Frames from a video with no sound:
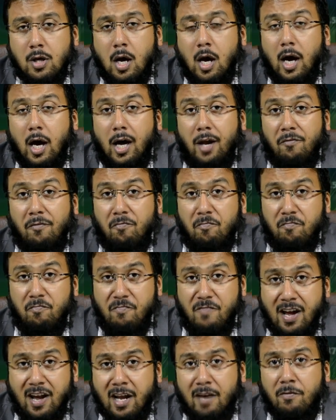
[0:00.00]
and
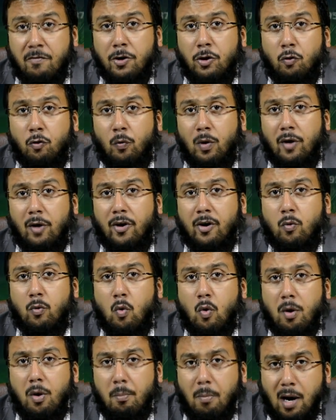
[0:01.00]
whenever you will require
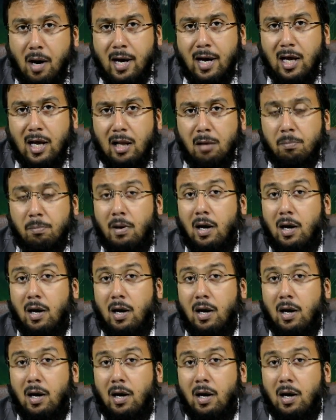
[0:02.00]
my help,